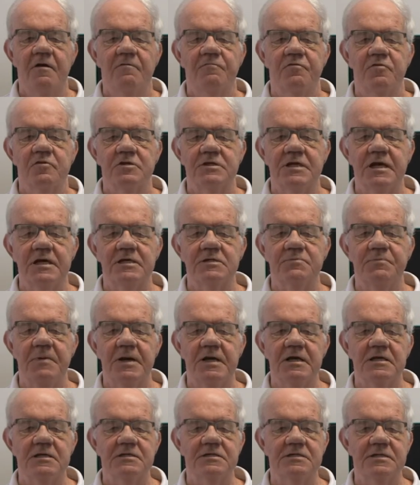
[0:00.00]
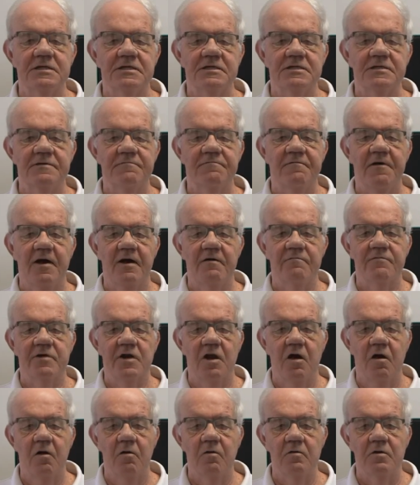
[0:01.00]
For taxpayers 65
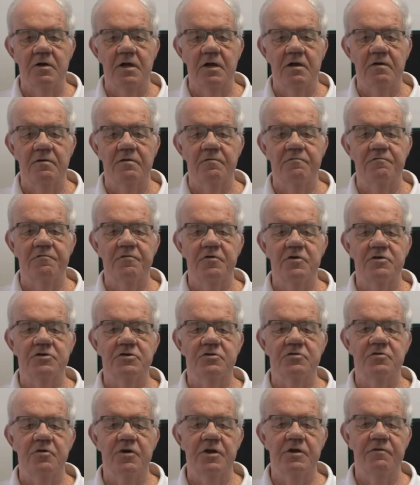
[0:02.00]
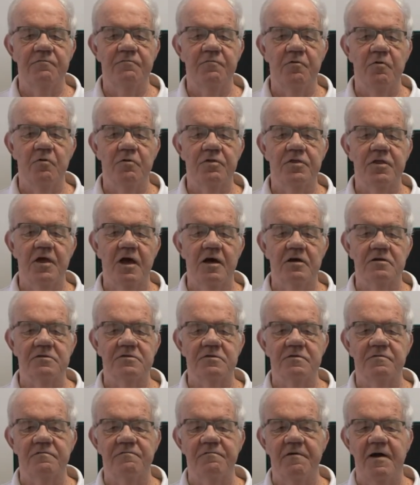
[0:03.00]
and older, the first
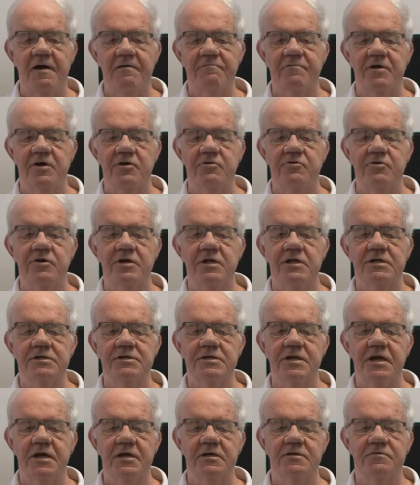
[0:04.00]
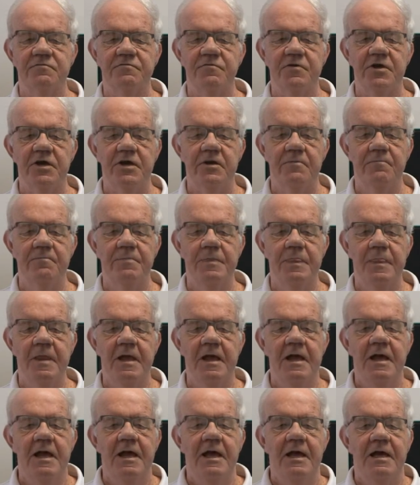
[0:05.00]
34,500 is tax-free.
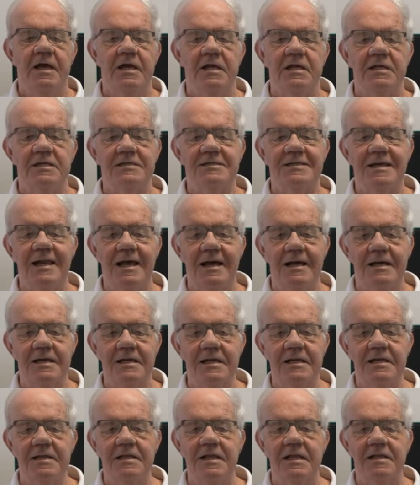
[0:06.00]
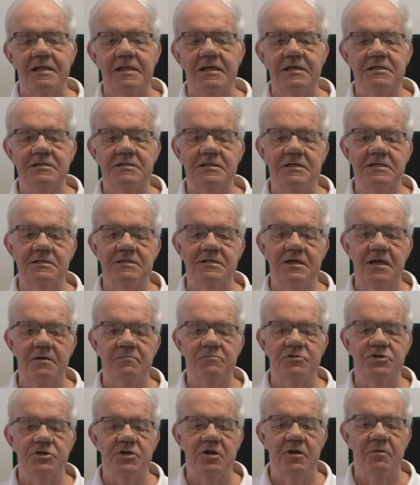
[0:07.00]
It is likely that these
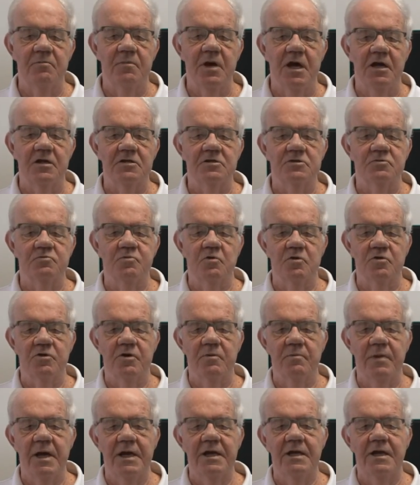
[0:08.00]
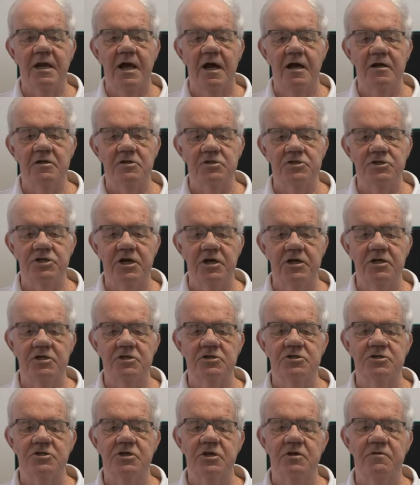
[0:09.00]
exemption amounts will remain
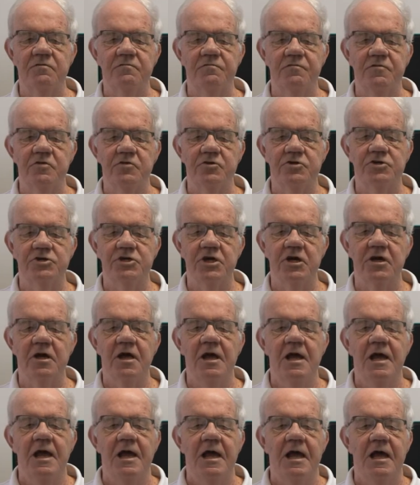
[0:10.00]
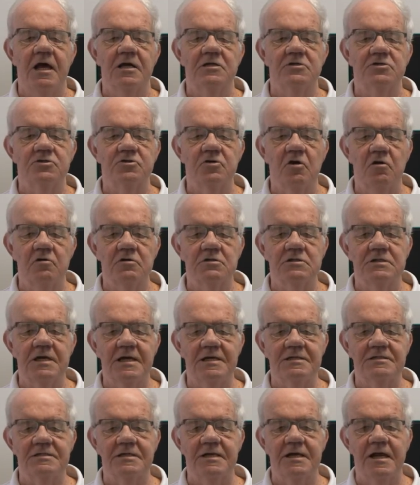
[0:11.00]
unchanged in future, as SARS
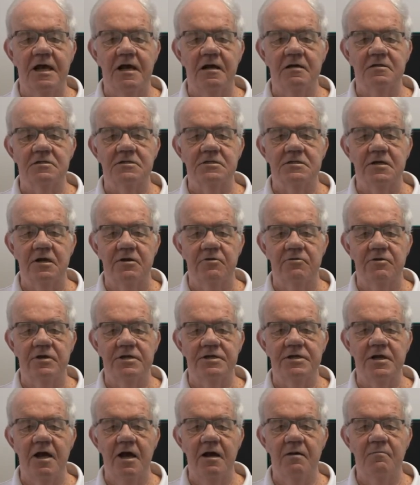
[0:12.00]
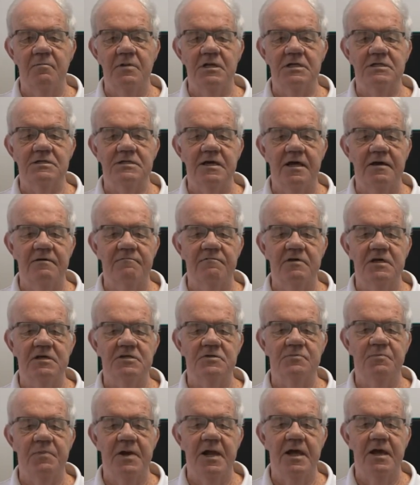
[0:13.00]
has announced a retirement
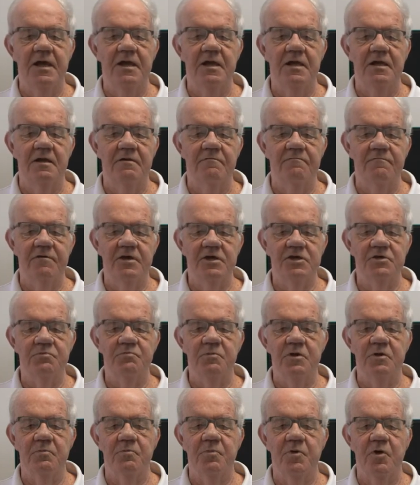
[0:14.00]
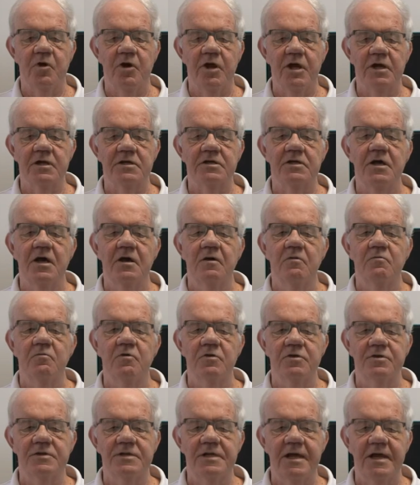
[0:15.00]
savings plan investment product
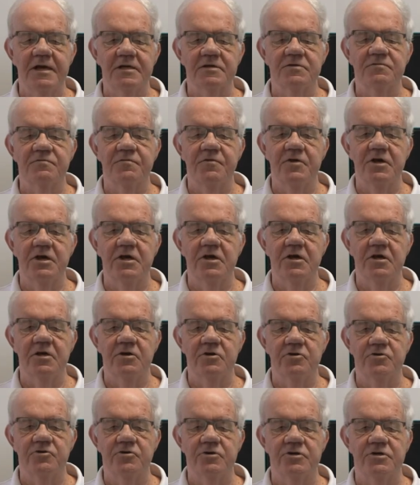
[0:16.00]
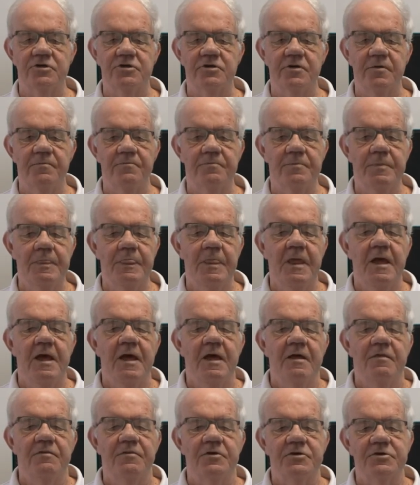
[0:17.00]
with tax-free interest.
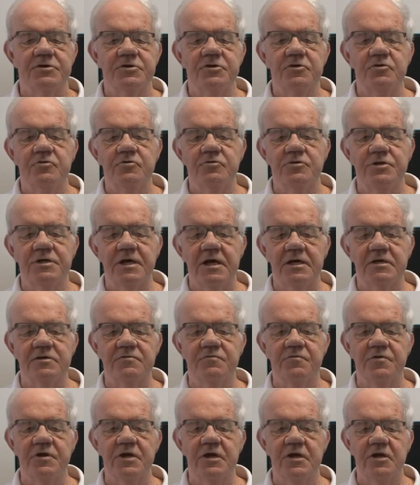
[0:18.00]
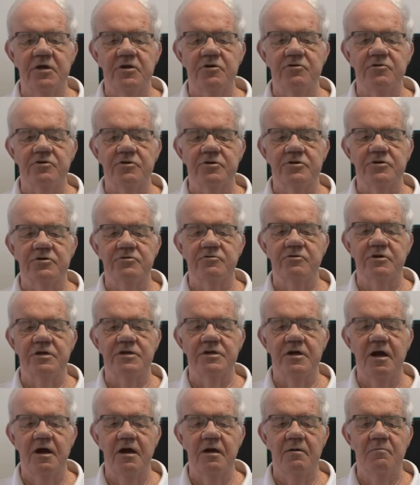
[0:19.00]
This new tax-free interest
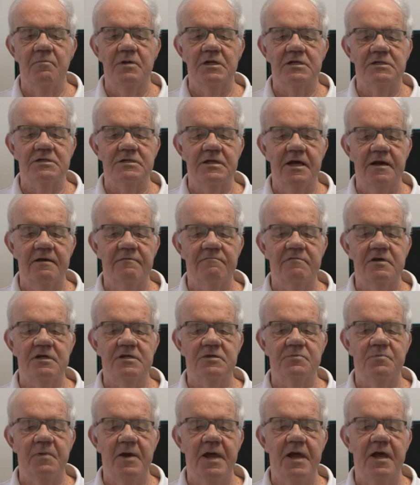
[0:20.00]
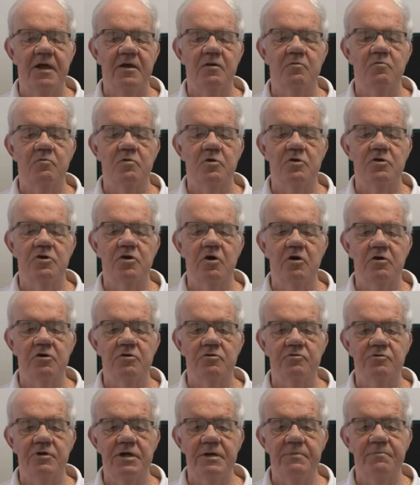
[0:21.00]
retirement savings plan will
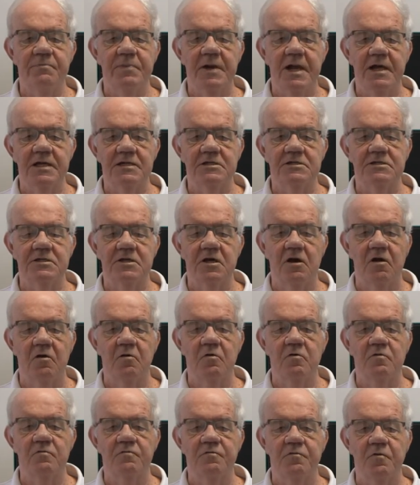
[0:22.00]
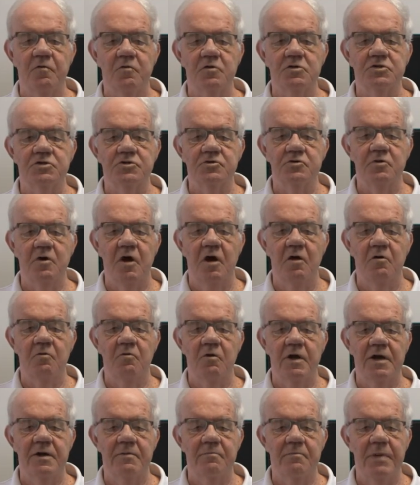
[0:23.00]
not replace the old
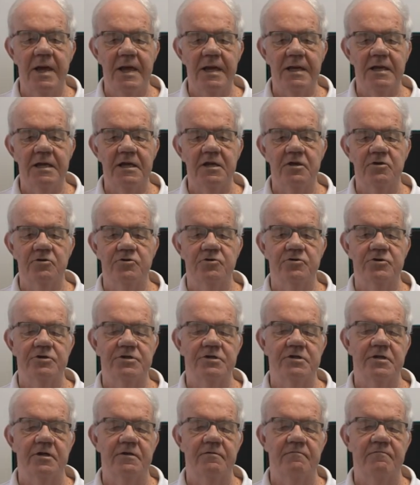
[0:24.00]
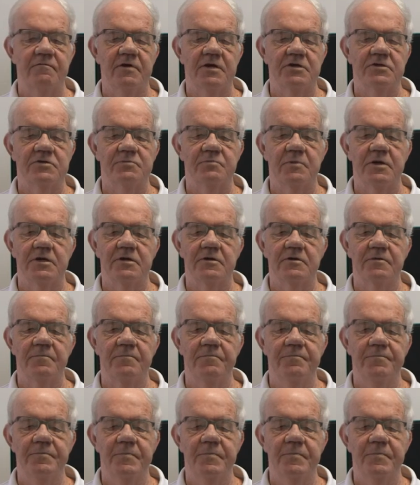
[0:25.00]
4201 bank interest investment.